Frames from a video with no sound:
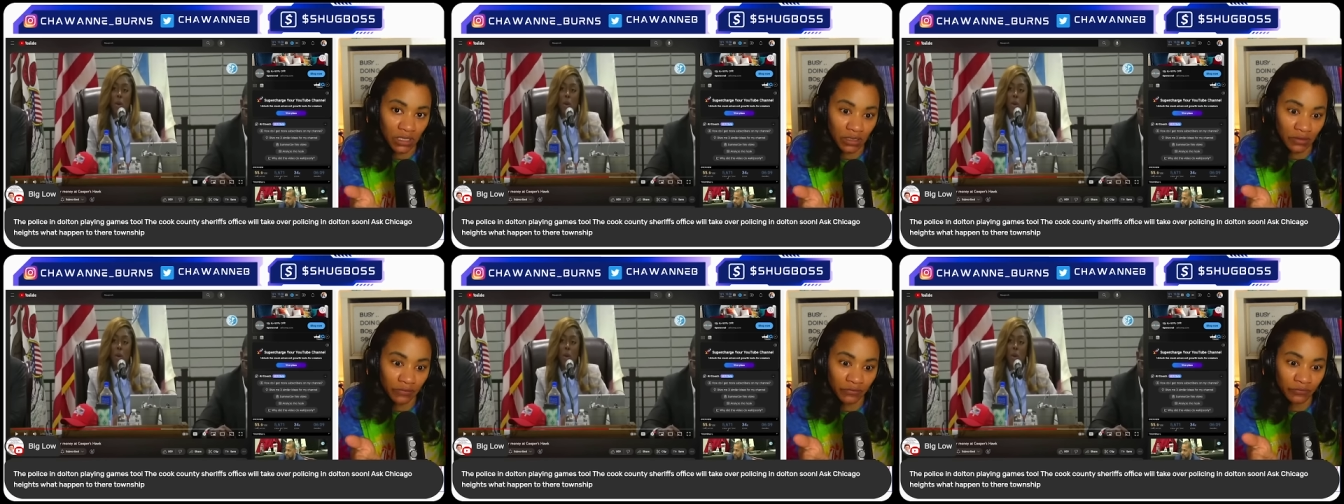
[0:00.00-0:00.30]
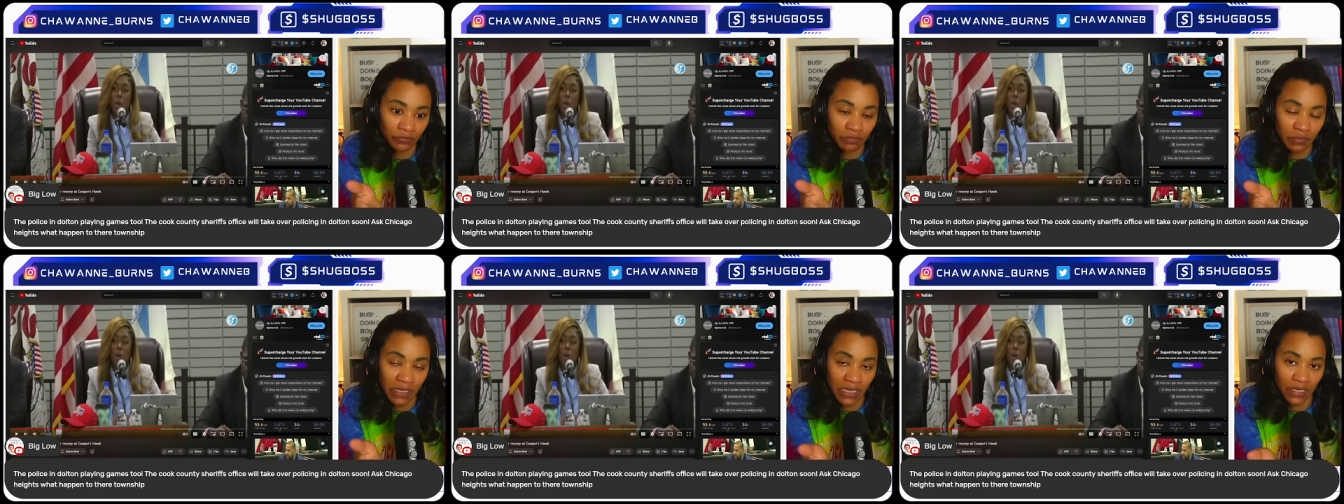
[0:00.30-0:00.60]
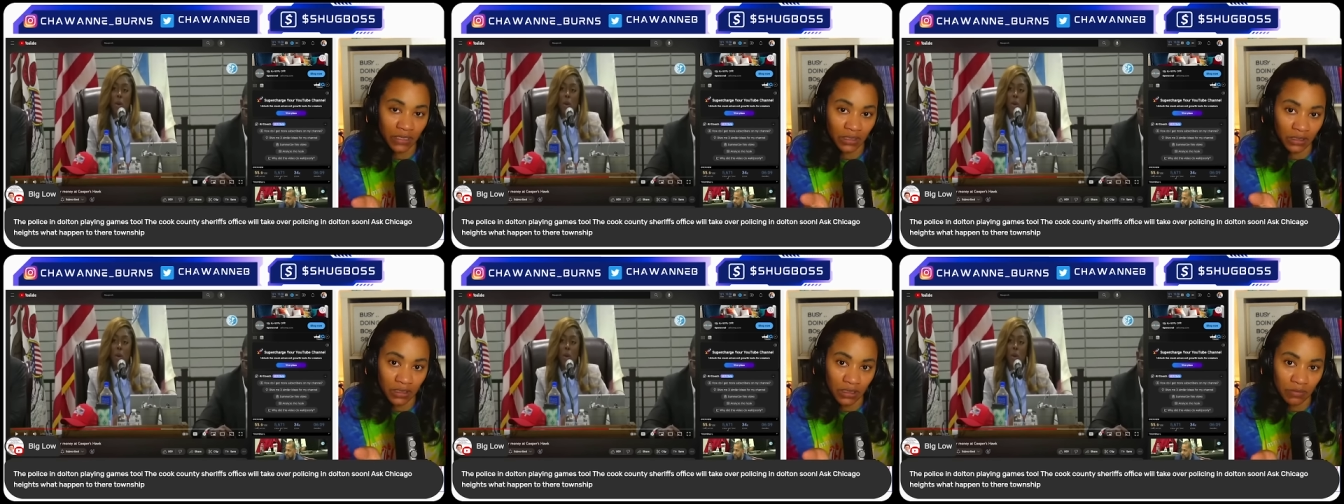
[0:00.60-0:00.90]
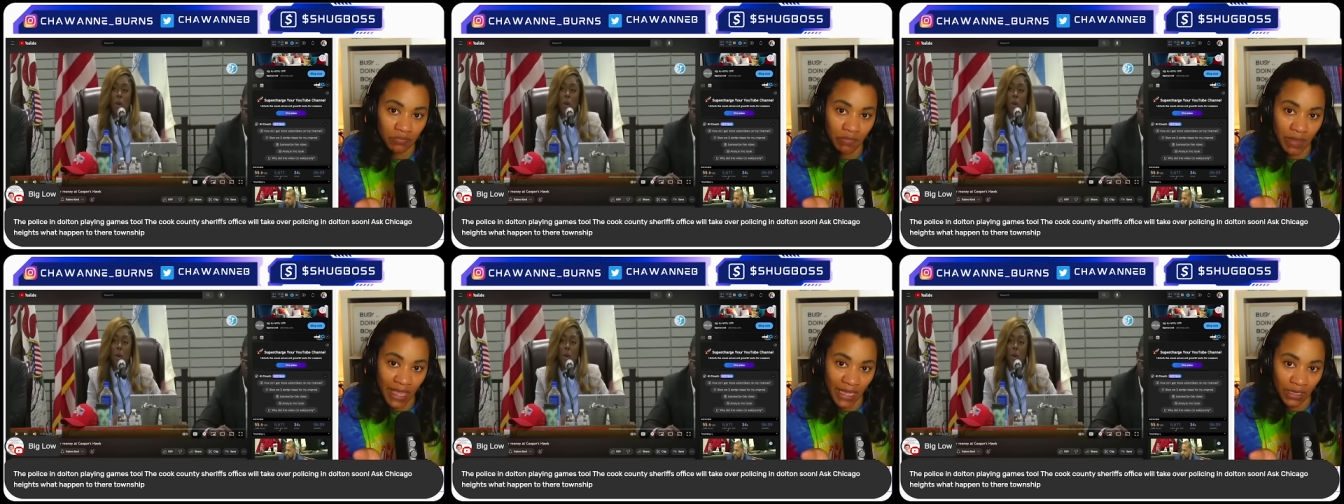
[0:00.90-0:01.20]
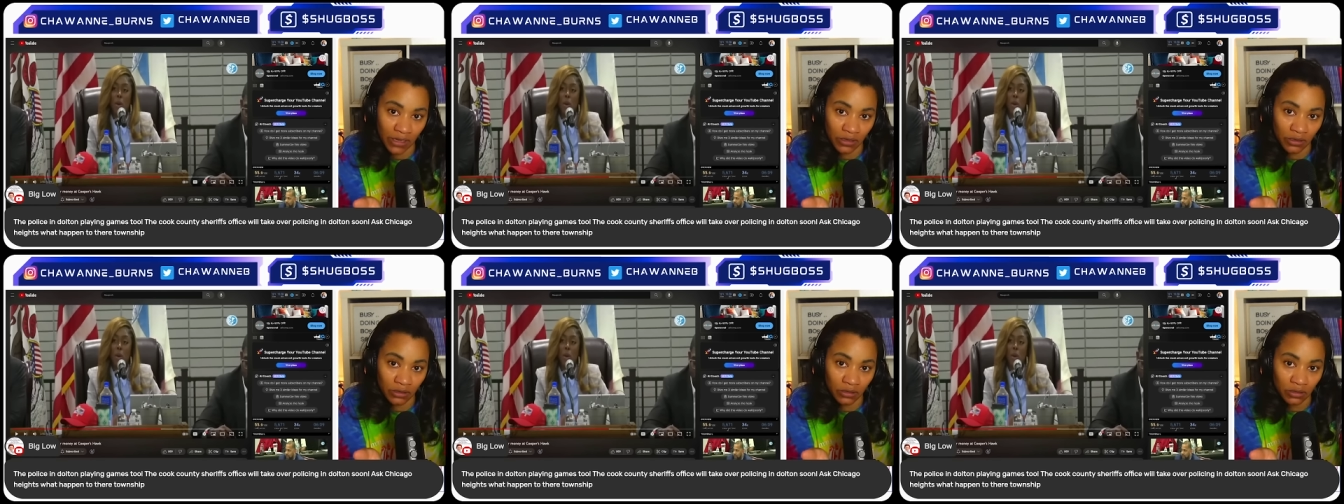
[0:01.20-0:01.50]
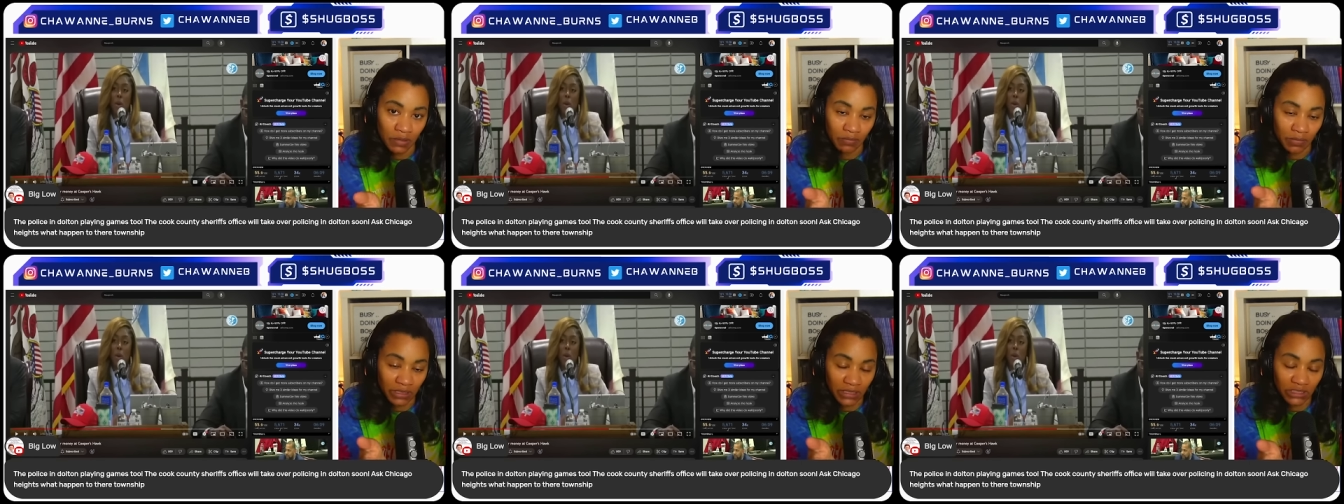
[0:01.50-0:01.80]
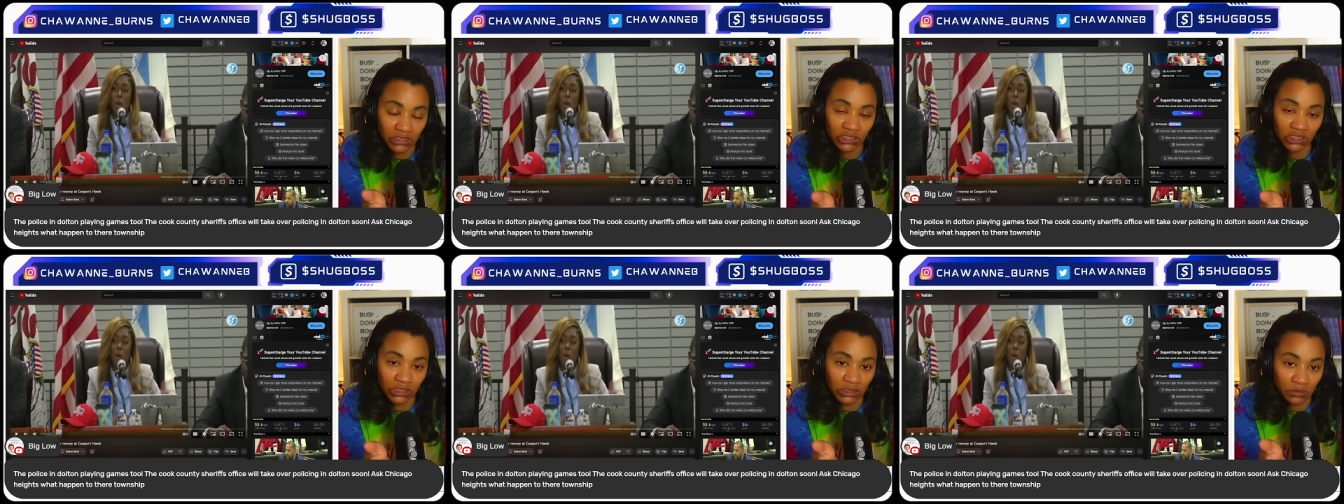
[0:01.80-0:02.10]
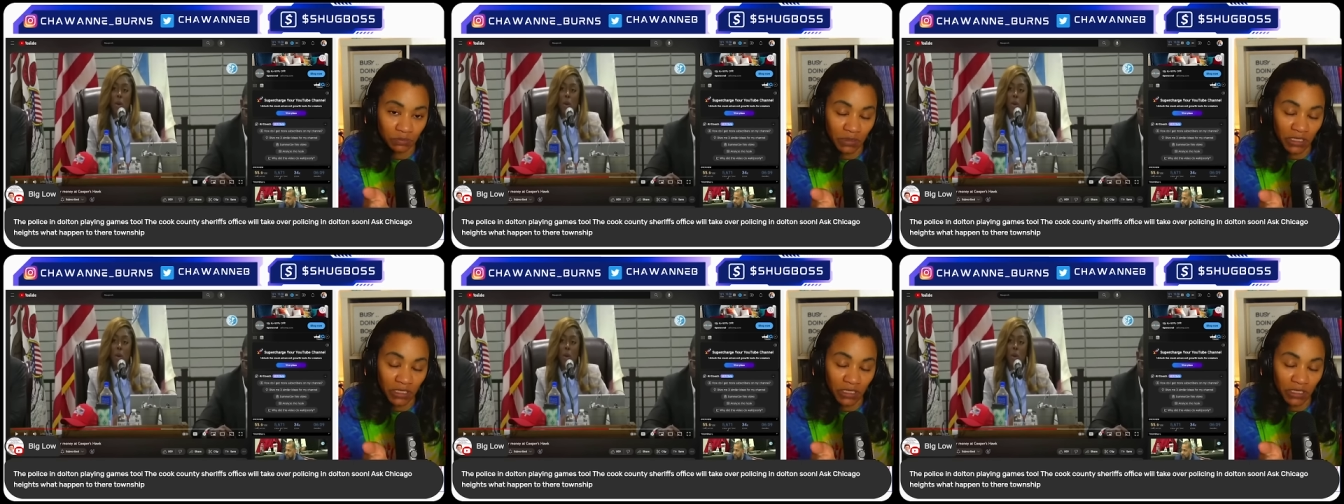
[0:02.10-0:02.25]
of being a good mayor because she's